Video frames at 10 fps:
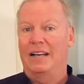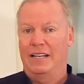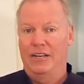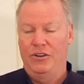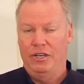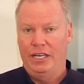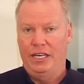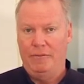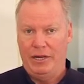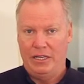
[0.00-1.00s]
than you
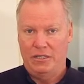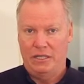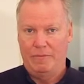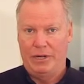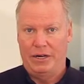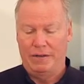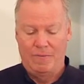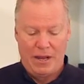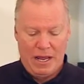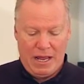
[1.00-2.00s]
need because of the butter,
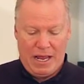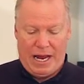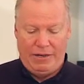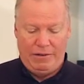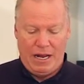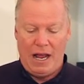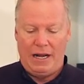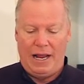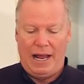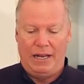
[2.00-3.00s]
and you're
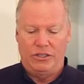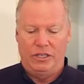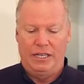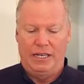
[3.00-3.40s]
not actually